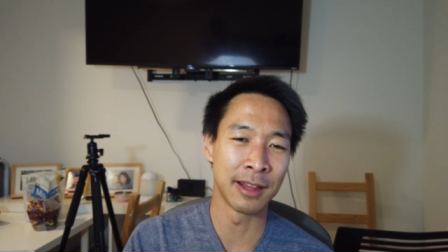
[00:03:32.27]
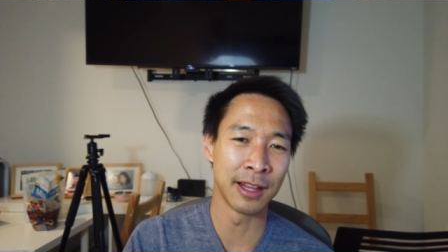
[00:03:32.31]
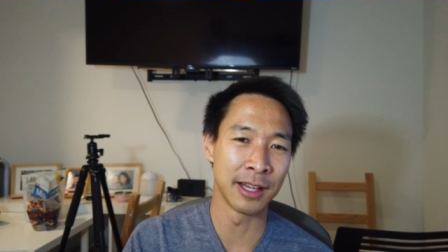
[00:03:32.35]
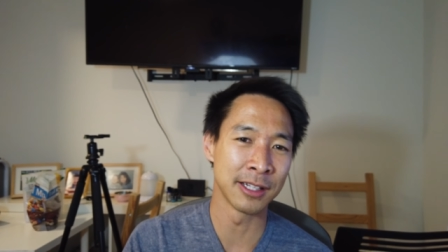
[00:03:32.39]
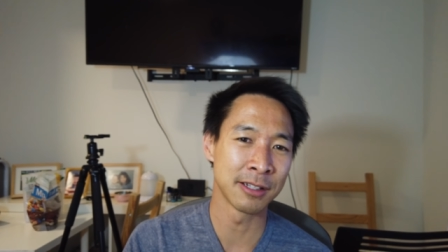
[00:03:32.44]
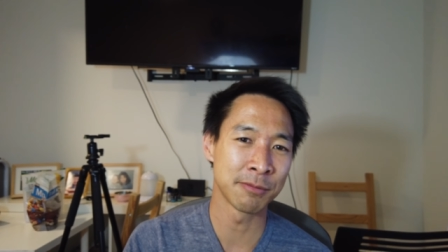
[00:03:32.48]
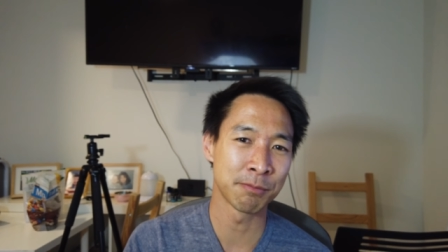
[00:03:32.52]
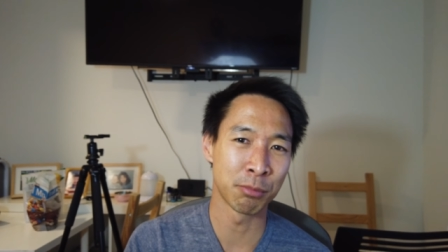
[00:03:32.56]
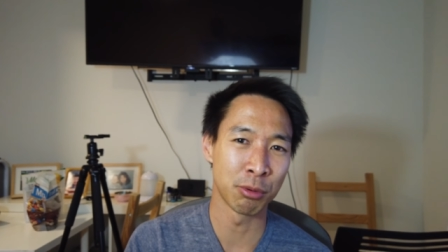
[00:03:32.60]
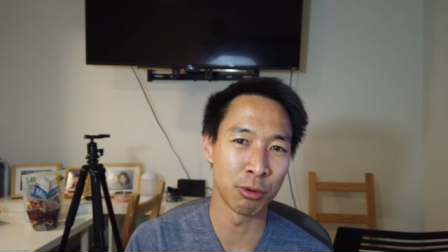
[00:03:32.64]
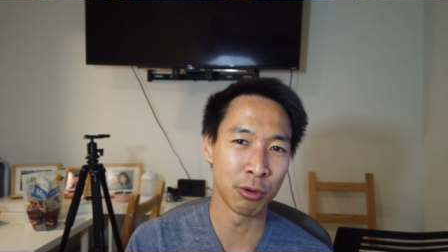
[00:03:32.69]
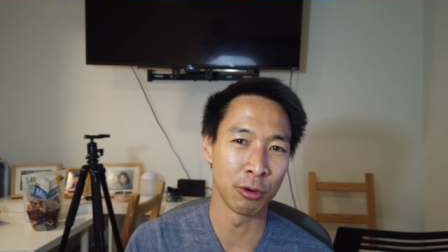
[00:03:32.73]

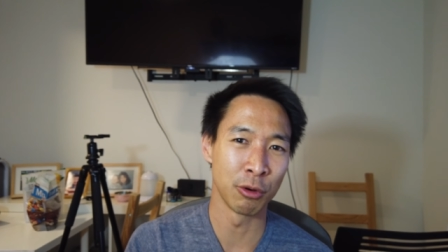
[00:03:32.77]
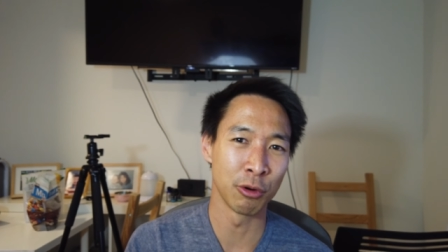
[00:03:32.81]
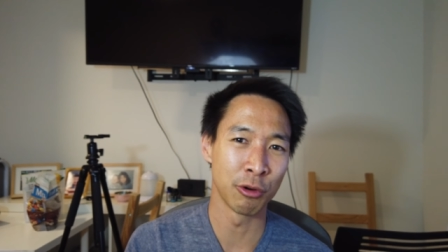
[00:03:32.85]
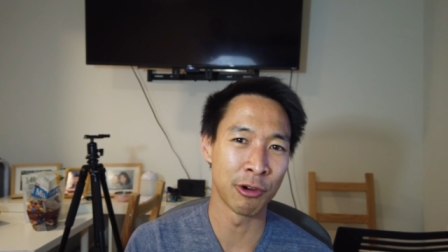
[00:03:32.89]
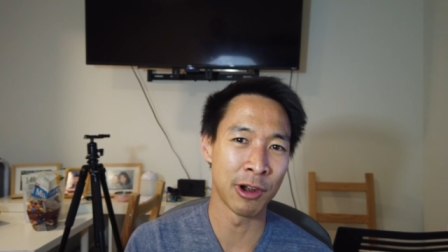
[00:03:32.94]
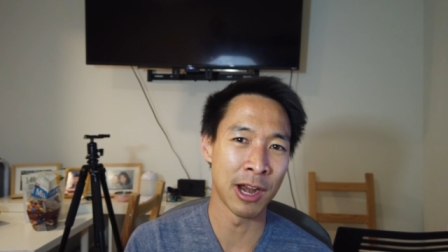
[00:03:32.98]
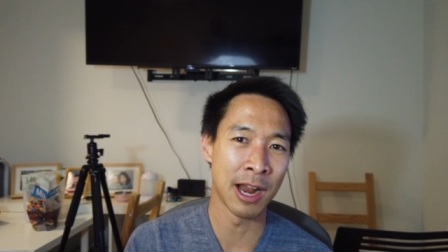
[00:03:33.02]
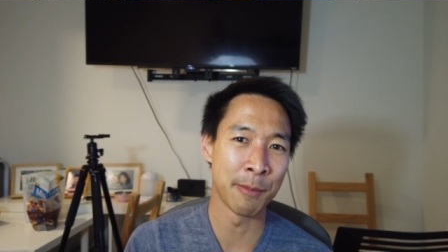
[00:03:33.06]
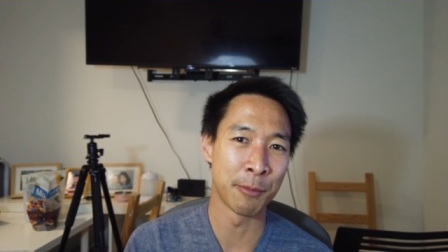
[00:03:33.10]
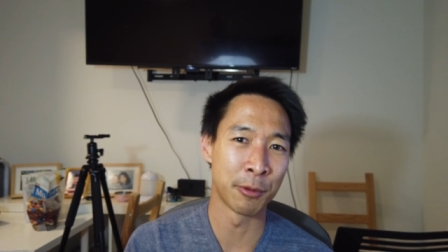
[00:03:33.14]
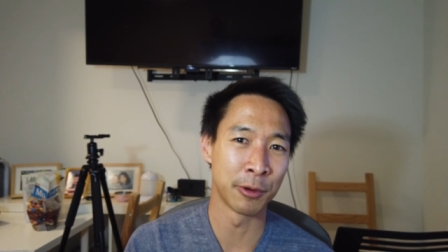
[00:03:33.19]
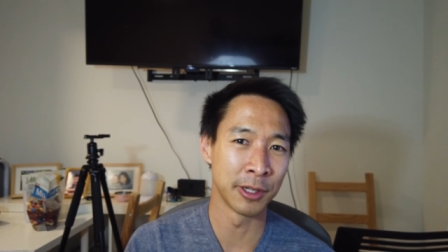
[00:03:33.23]
this
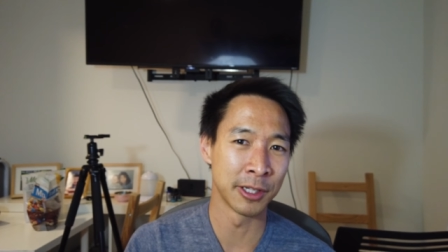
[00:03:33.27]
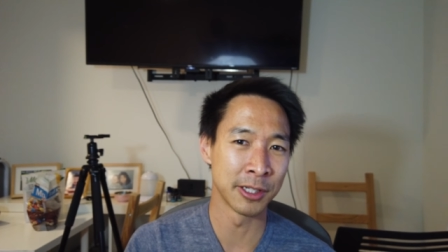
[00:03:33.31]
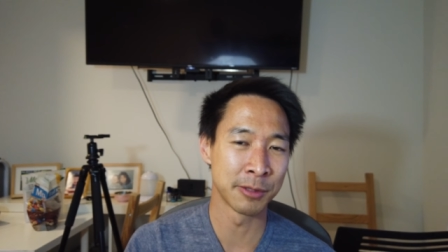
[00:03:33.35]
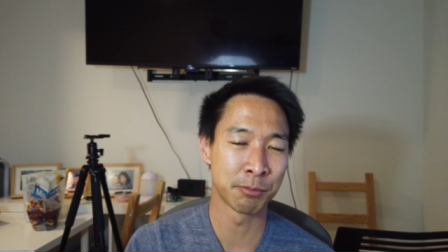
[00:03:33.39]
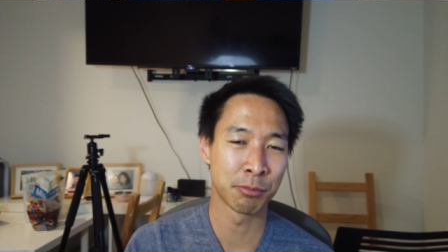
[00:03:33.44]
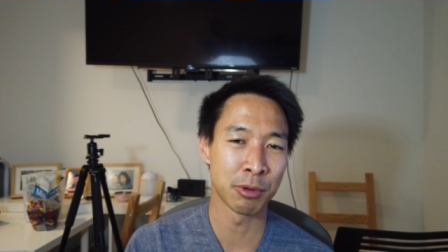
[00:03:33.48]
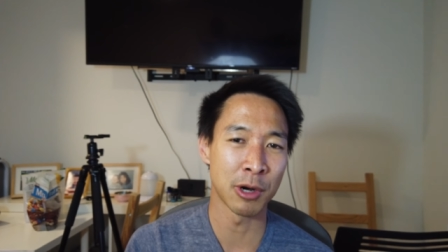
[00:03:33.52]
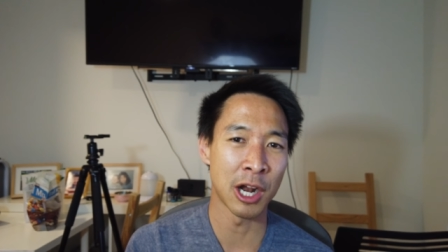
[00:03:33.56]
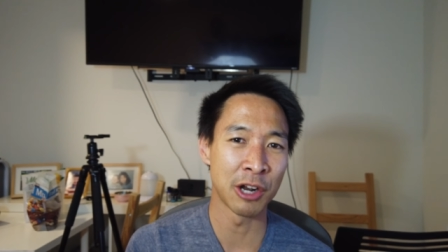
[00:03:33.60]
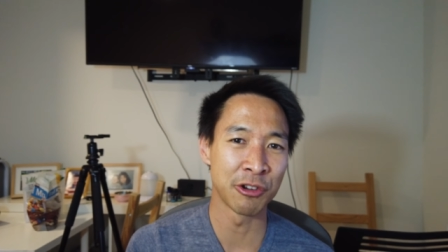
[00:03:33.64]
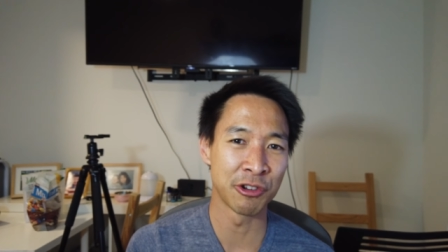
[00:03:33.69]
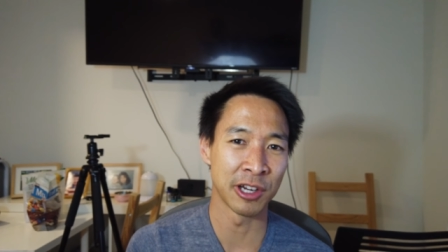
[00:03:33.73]
program or this
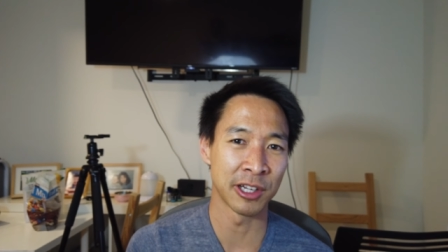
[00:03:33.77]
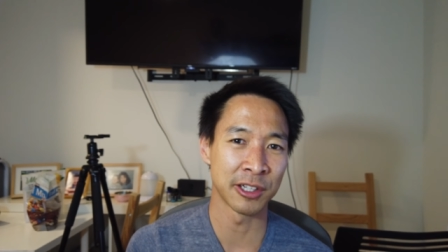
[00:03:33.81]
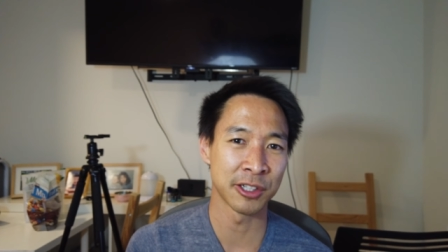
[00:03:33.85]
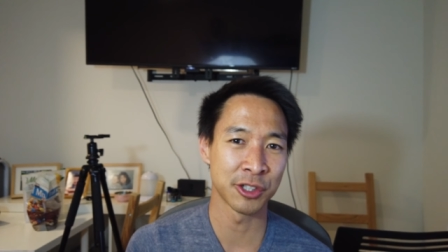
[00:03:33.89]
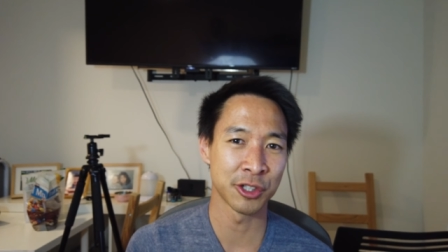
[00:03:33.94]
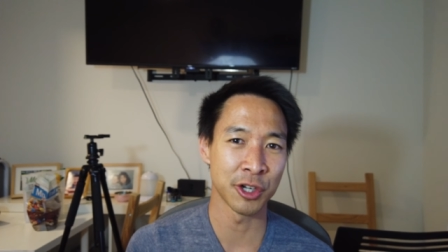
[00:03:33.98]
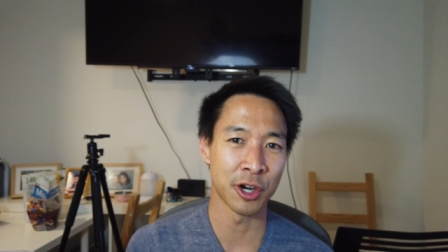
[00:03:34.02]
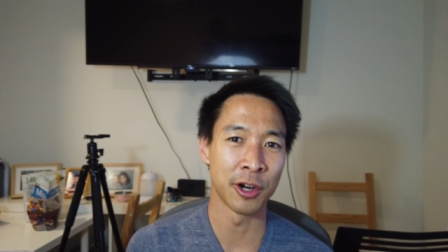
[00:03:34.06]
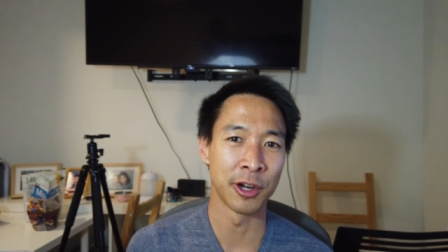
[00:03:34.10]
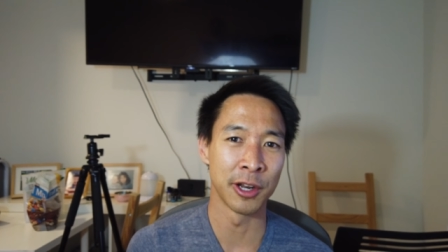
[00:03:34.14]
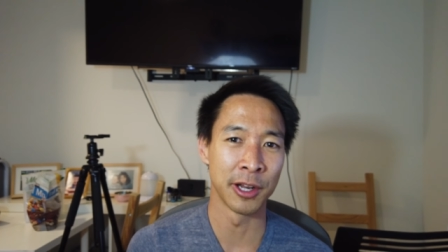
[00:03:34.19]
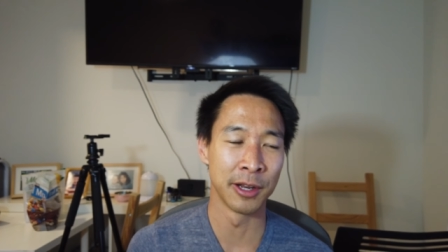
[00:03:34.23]
project
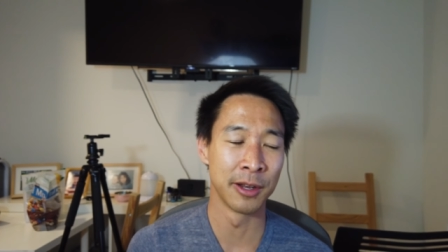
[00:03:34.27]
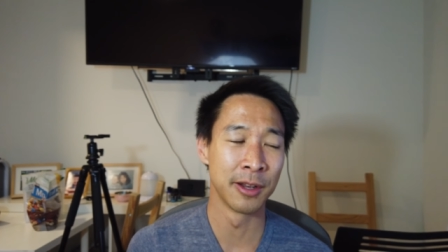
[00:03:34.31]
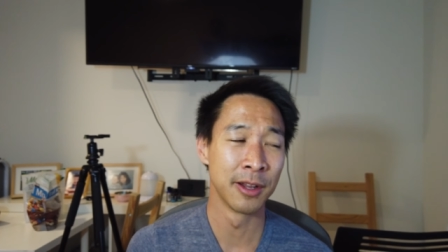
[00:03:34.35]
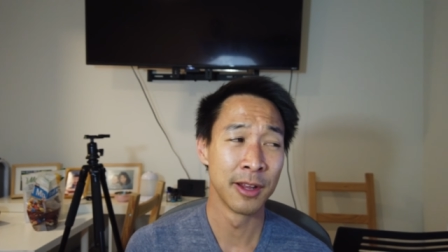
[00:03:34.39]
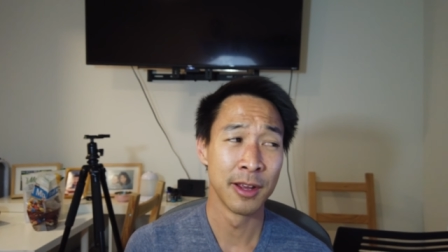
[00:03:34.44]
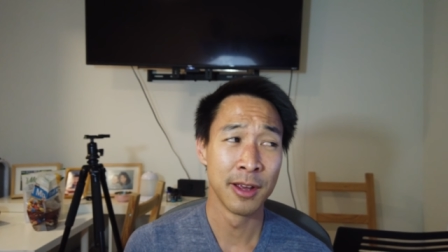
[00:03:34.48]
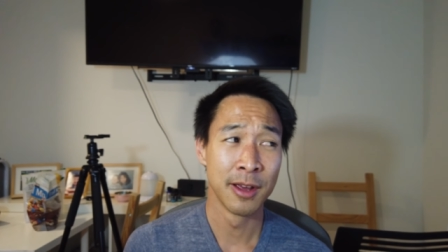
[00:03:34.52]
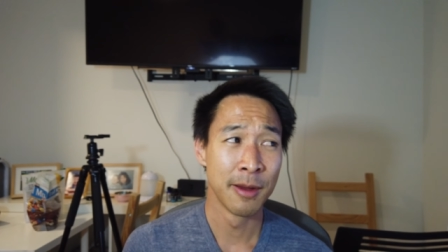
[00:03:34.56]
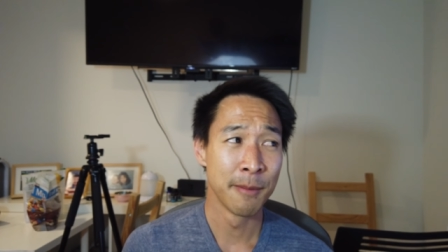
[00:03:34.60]
started.